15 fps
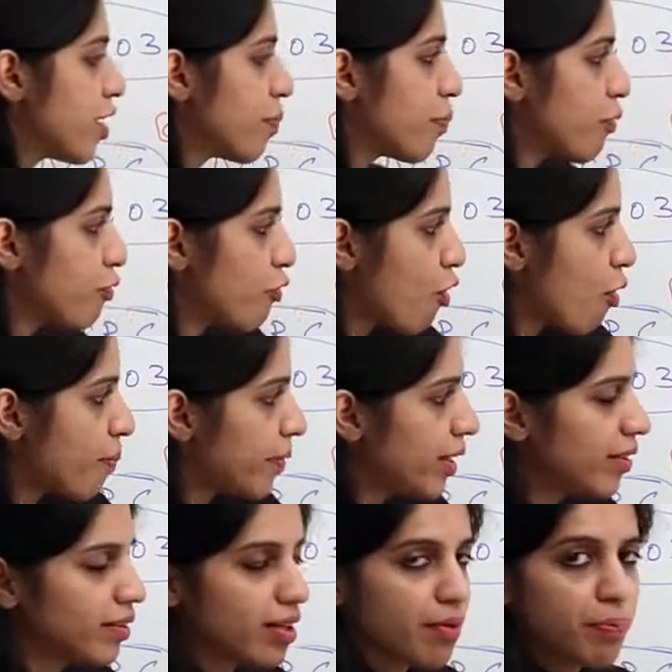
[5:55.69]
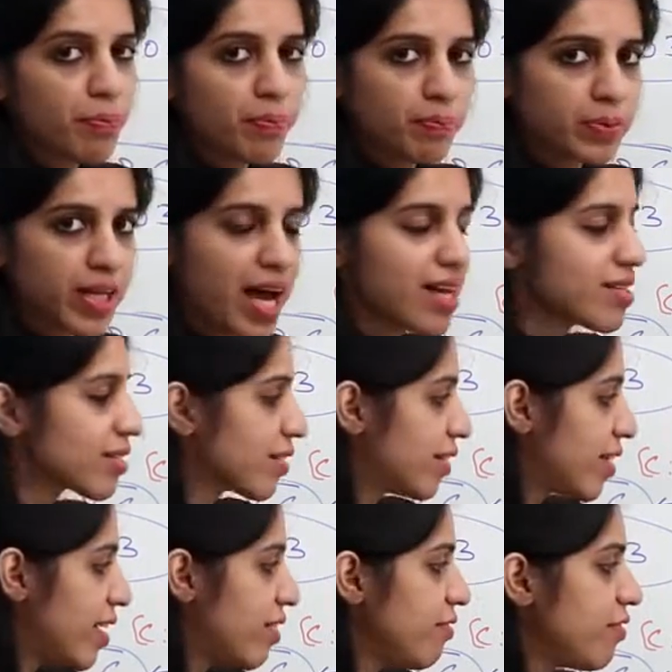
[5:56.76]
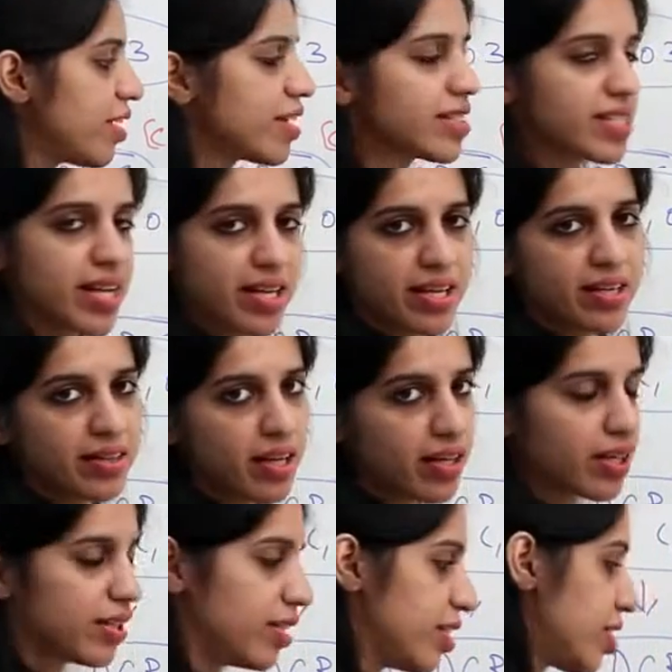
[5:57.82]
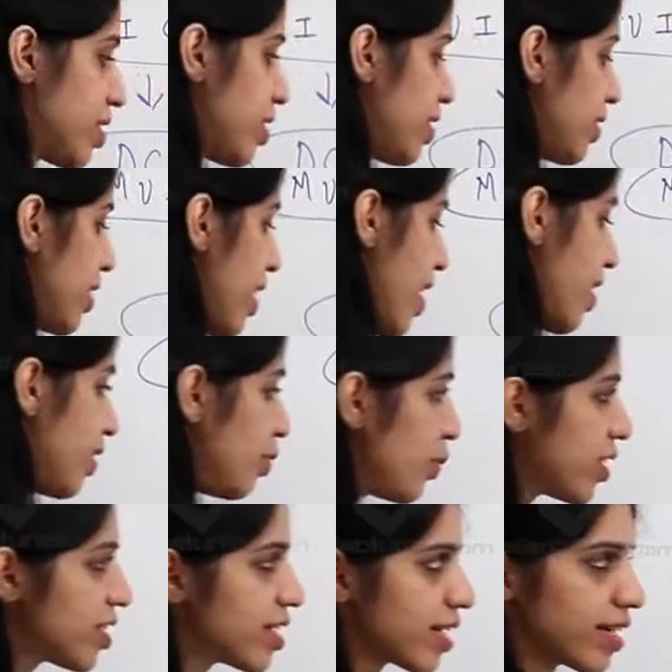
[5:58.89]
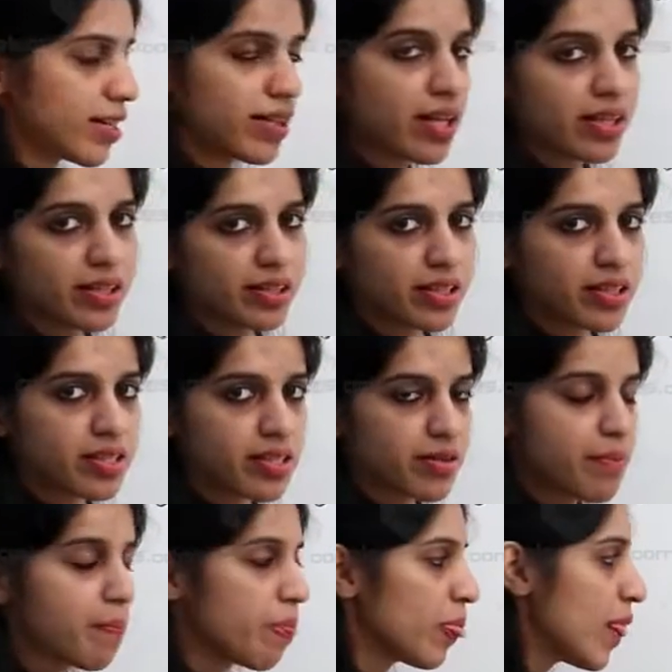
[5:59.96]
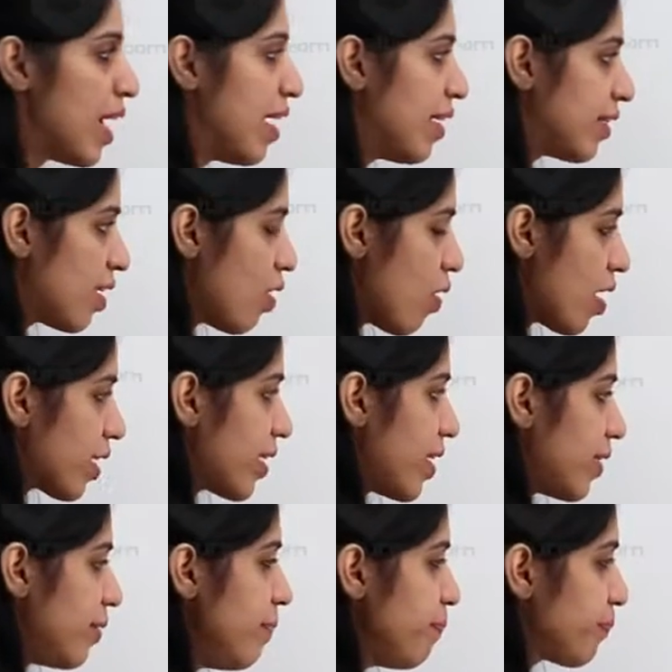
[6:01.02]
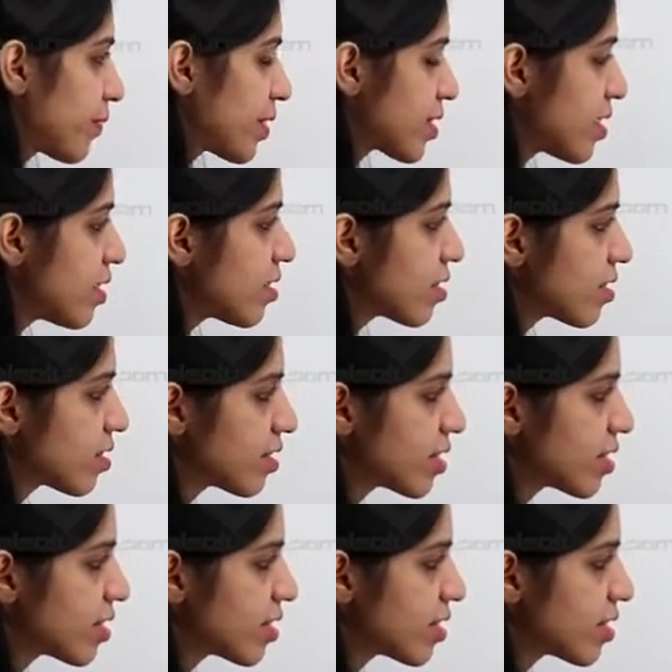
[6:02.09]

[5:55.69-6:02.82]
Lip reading: we are performing the task, then we are checking the condition, at the end we are checking the condition. Now again, just